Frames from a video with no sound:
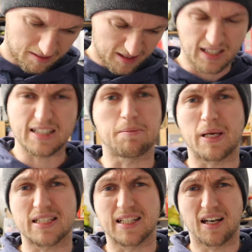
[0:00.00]
There's a
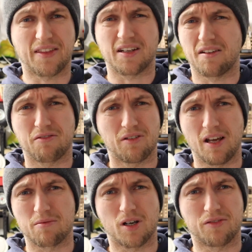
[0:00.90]
mix there. I think they've
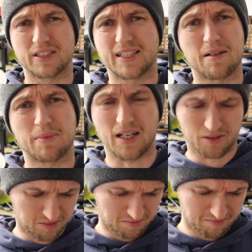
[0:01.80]
let them go for like
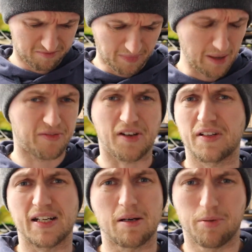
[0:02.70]
£10, maybe
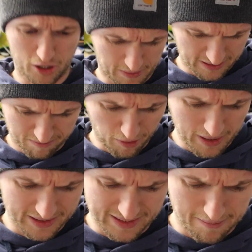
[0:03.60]
15 at a push, but probably
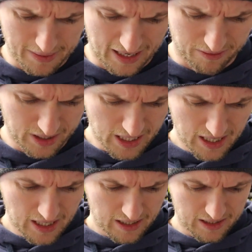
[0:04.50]
like £10.
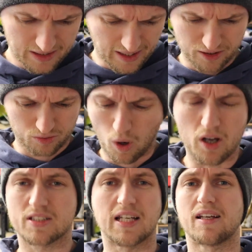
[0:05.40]
They just
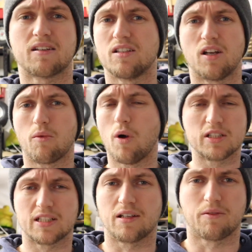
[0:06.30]
weren't selling, they
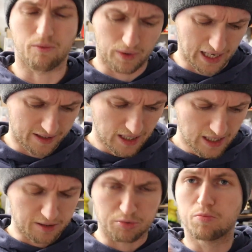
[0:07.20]
weren't selling. We had
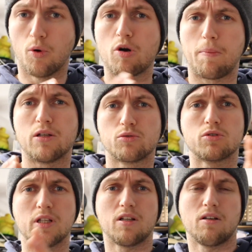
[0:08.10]
some smaller
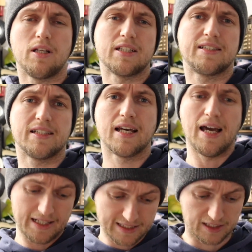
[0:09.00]
bundles listed,
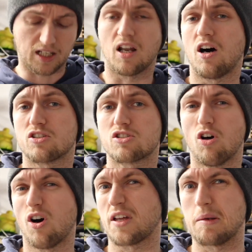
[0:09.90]
and this is the last
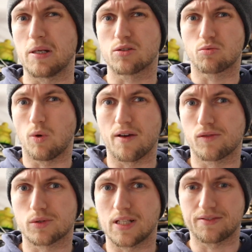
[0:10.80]
lot. I think I bundled whatever
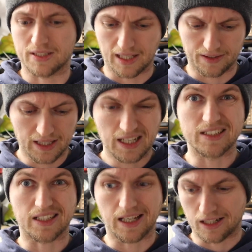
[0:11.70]
was left together
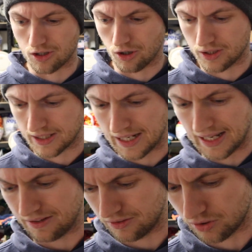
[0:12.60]
to get it gone, get it out the